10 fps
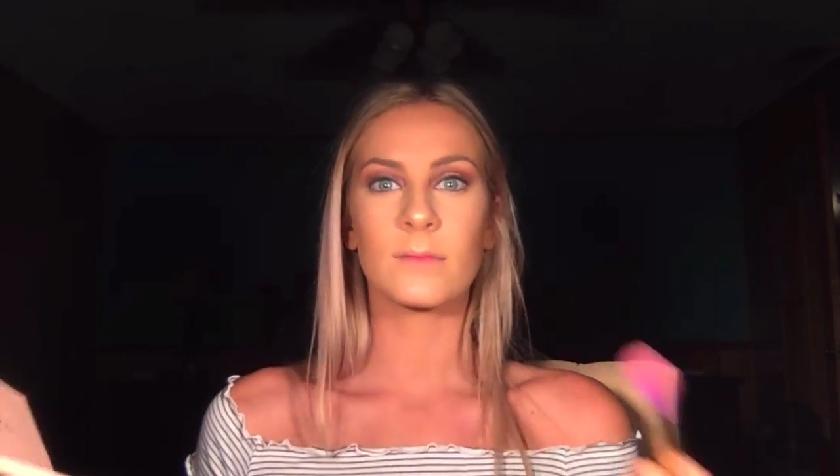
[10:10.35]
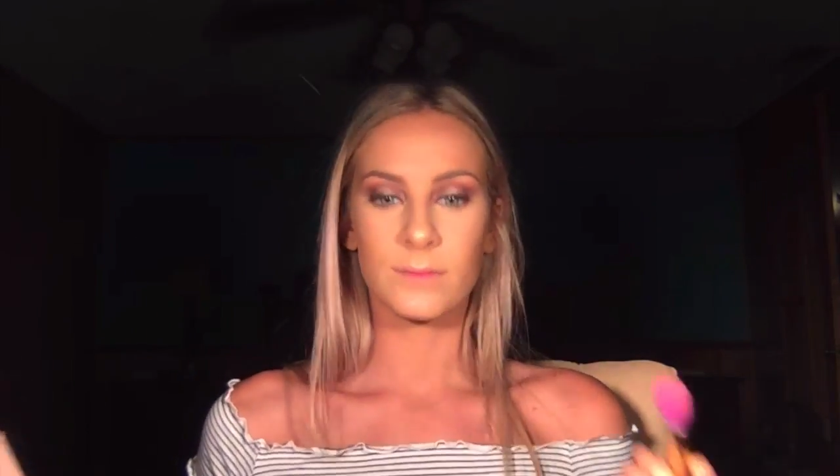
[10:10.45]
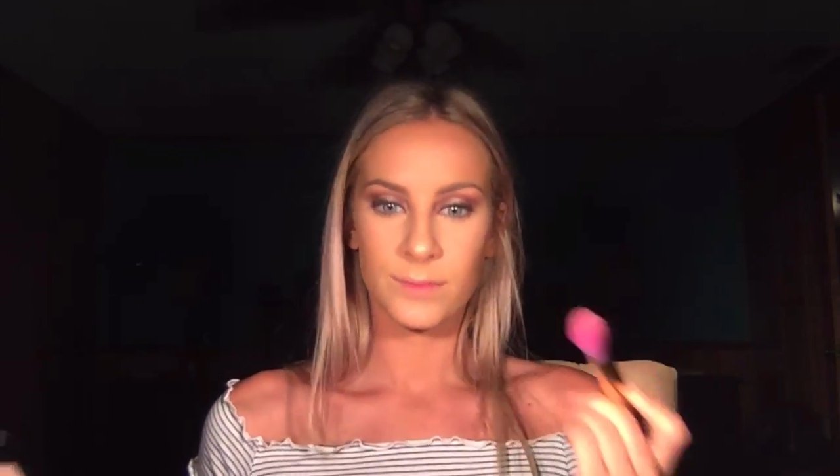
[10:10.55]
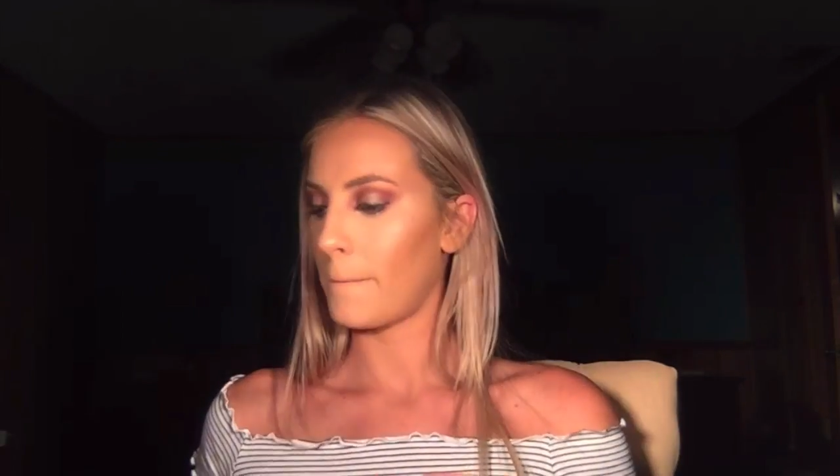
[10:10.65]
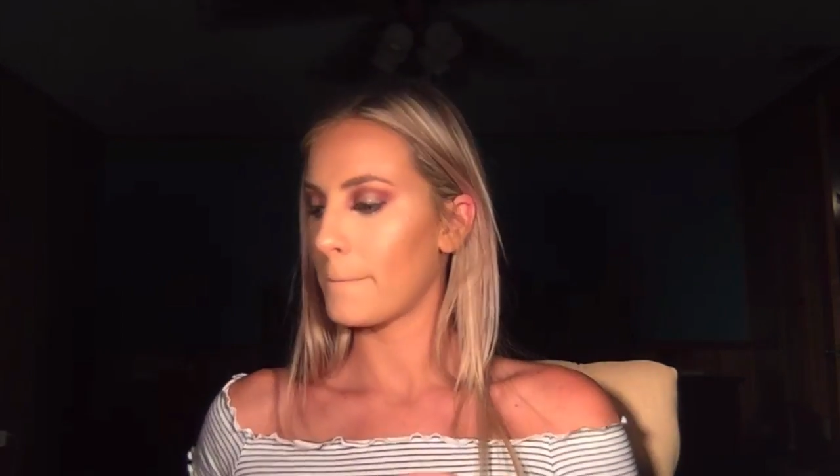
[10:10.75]
I'm
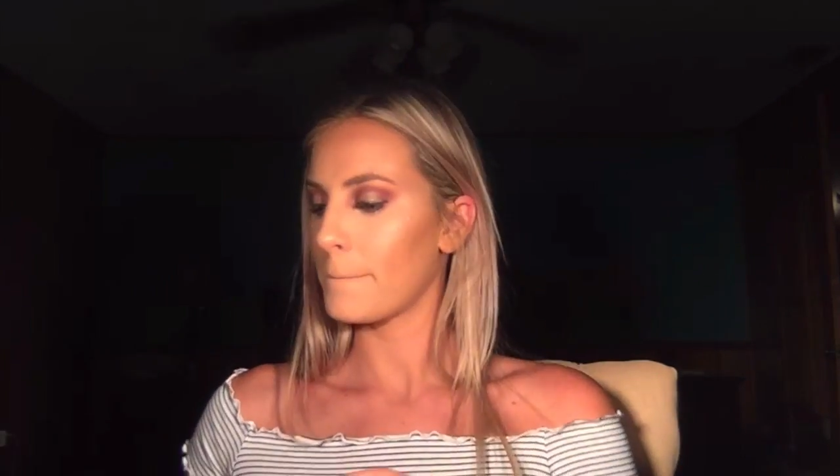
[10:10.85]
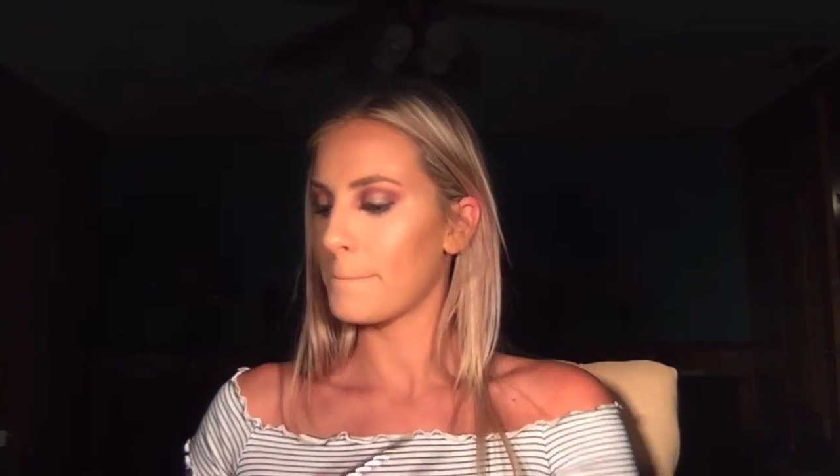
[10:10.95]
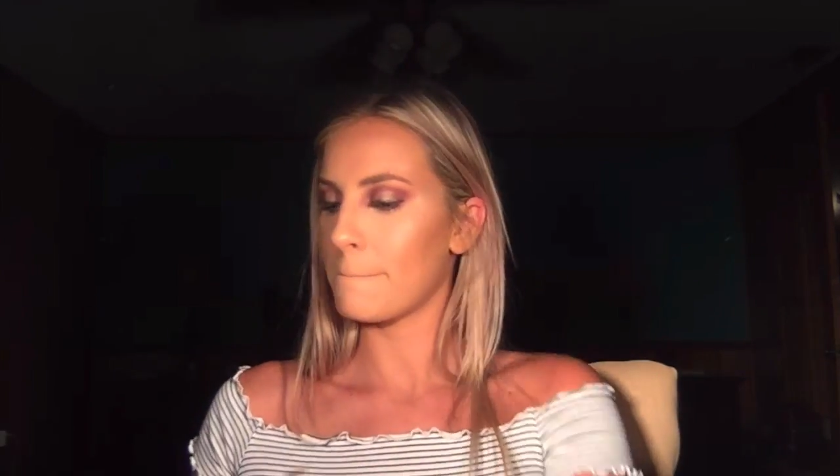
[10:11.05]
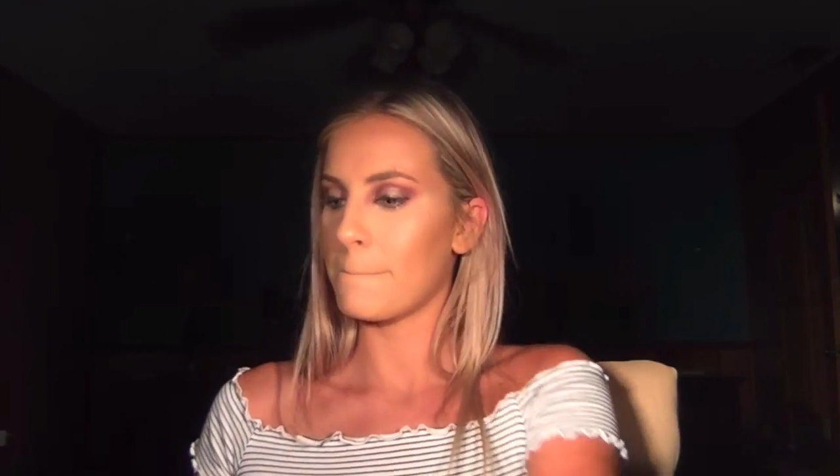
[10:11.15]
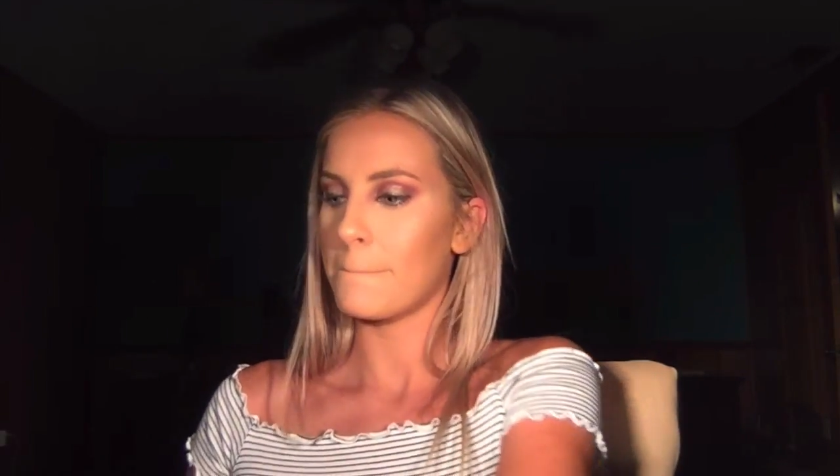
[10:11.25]
going to
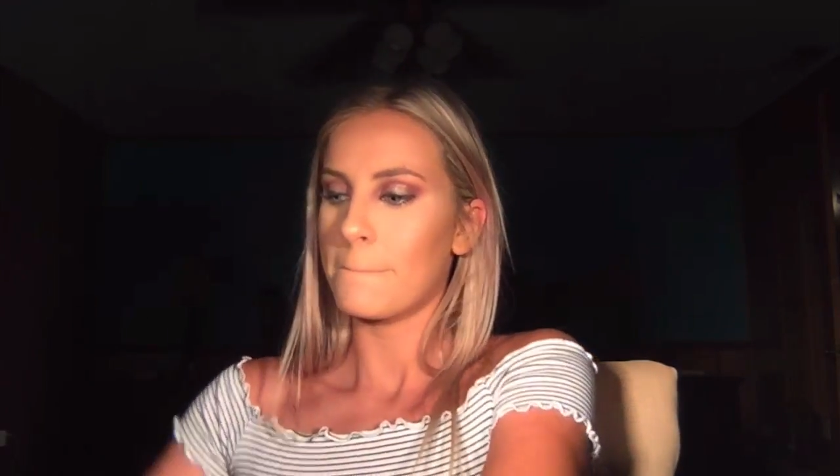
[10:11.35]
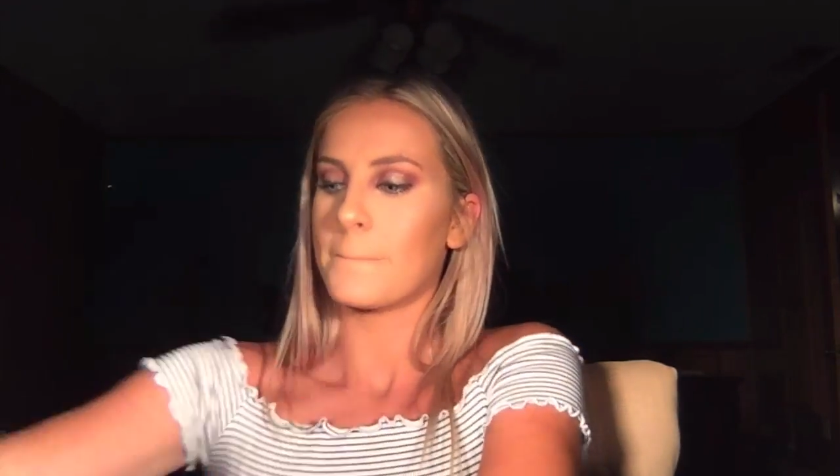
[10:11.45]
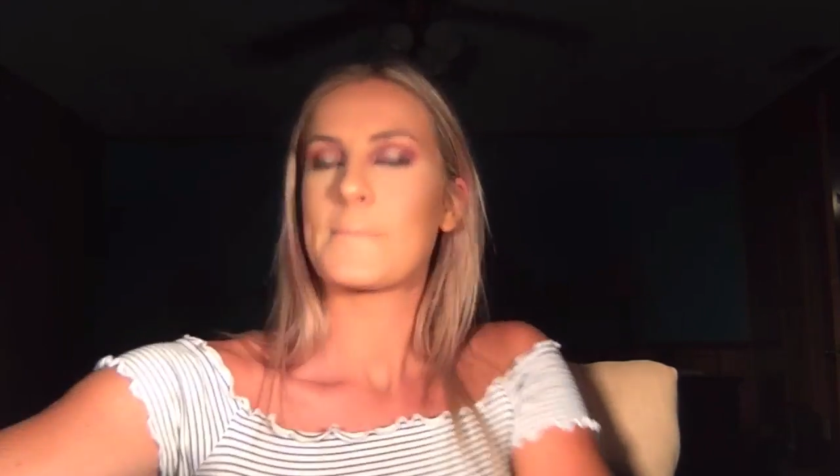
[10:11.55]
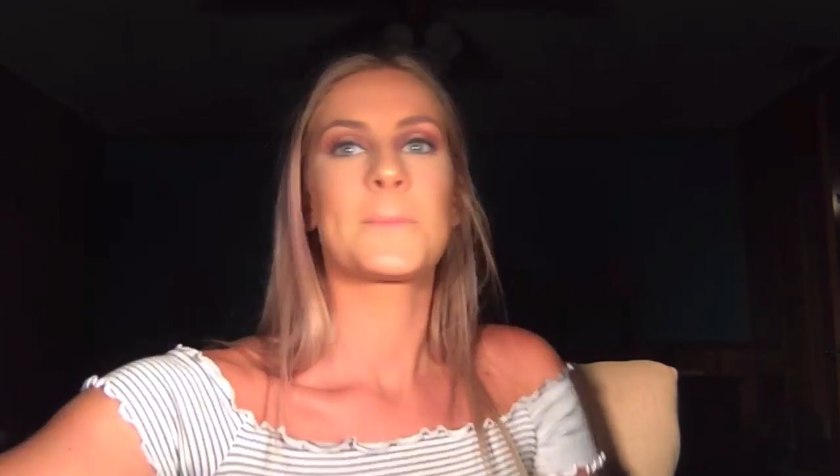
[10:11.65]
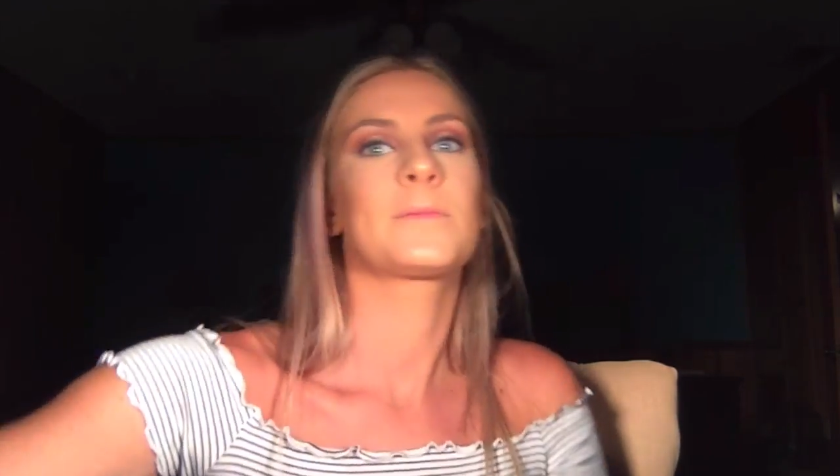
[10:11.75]
use
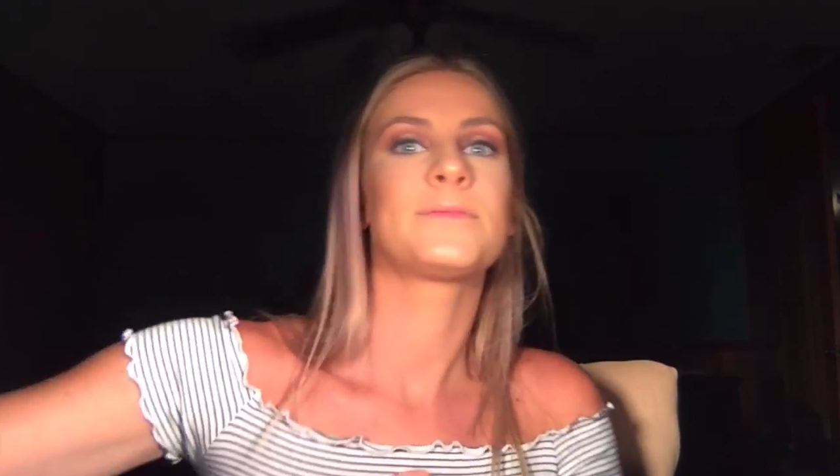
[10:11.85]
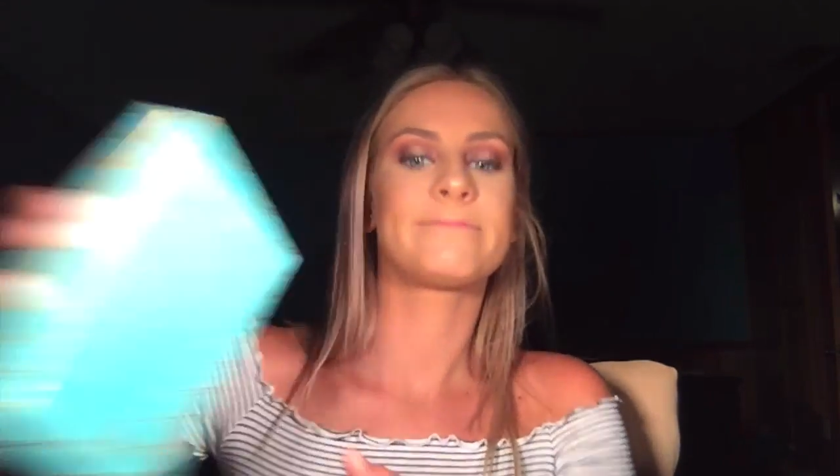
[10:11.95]
the